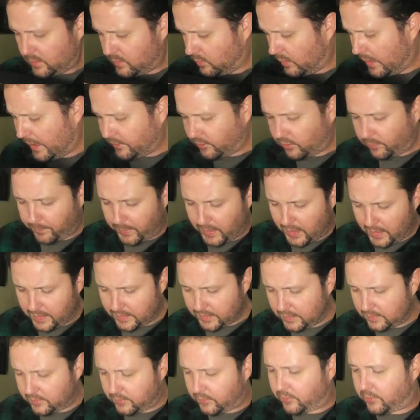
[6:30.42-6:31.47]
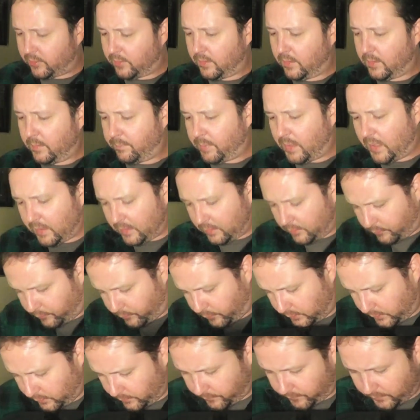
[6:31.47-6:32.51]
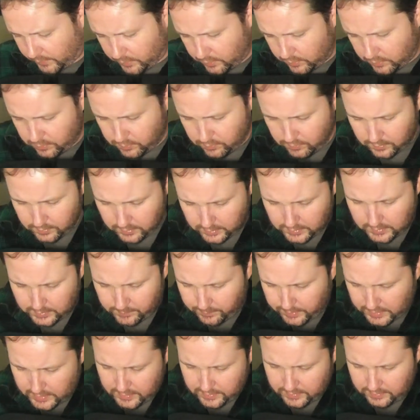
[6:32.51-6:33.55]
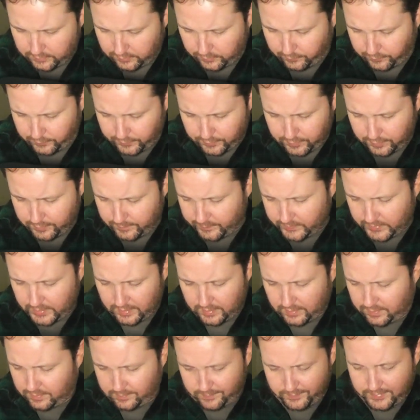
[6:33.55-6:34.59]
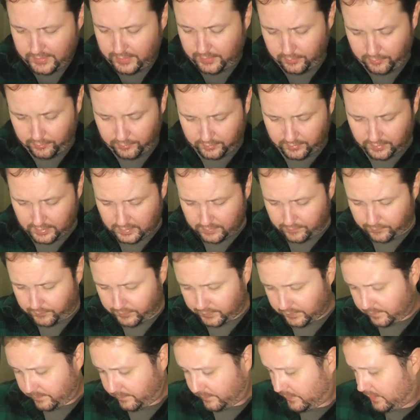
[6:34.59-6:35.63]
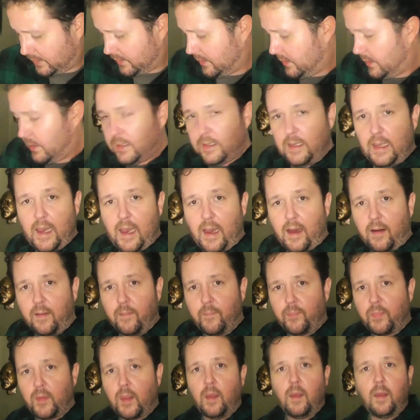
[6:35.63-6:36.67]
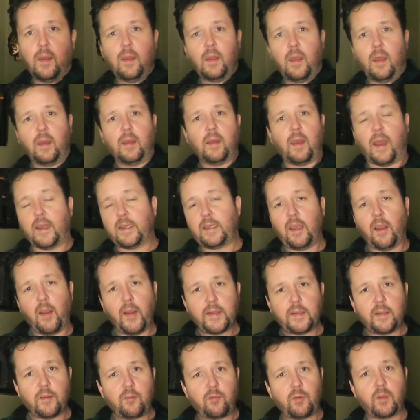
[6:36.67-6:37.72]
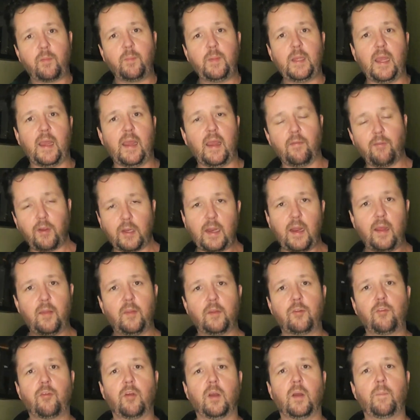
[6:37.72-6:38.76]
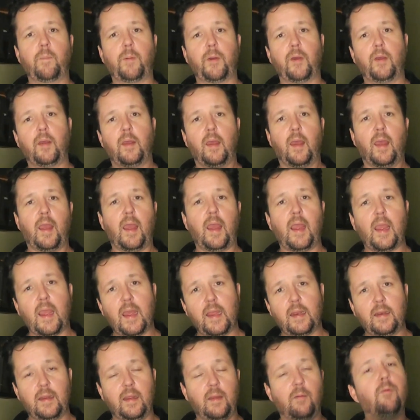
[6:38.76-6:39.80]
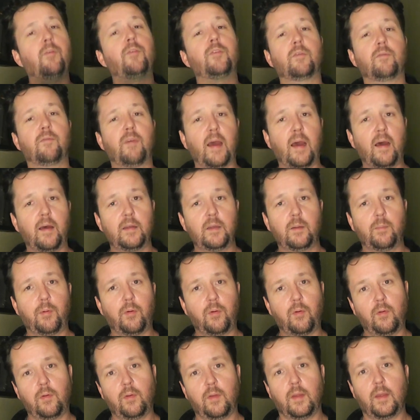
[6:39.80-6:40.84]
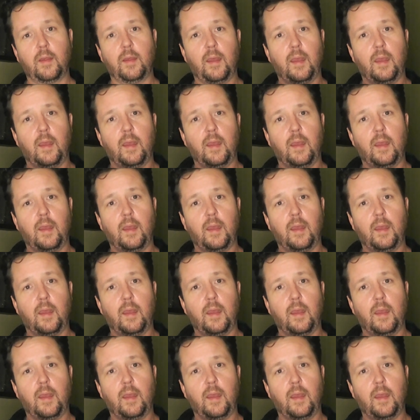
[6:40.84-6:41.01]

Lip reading: Lots of pockets. Pockets for your phone. Pockets for other stuff. And yeah, I carried this with me every day of the trip, and it was invaluable.